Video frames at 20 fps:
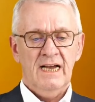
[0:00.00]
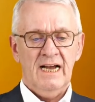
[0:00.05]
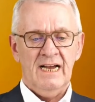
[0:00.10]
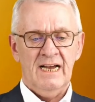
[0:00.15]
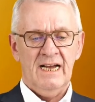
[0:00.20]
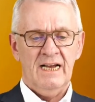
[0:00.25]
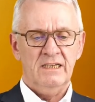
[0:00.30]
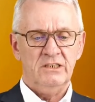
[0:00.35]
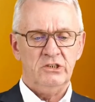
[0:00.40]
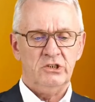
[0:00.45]

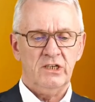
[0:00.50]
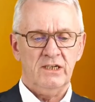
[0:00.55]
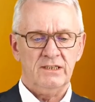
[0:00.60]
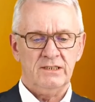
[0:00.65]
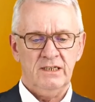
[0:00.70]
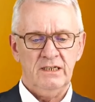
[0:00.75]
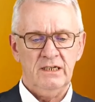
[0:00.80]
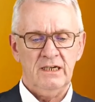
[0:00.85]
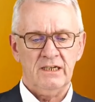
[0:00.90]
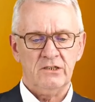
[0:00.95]

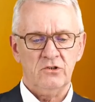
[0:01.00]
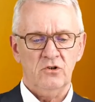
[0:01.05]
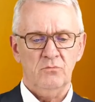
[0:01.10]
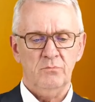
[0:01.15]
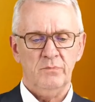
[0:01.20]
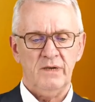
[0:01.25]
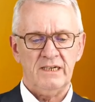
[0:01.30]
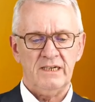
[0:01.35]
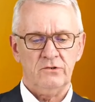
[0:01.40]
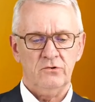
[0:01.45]
Shardil, I'll
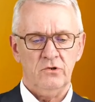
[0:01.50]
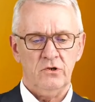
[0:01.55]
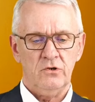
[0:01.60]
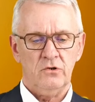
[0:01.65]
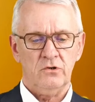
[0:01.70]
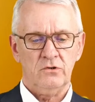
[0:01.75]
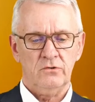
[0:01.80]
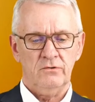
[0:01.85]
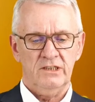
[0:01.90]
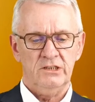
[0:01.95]
come back to
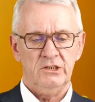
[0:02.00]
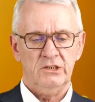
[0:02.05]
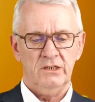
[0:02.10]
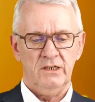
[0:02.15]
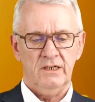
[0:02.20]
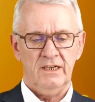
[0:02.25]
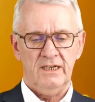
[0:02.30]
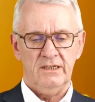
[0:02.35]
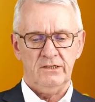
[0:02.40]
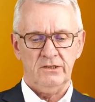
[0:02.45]
your
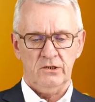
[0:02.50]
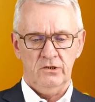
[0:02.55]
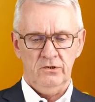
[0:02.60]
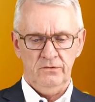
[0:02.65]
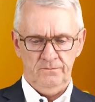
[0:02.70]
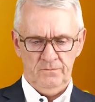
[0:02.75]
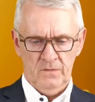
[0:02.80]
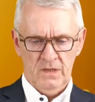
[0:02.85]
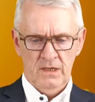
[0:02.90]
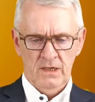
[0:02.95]
question later
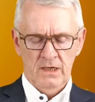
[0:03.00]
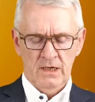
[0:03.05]
on.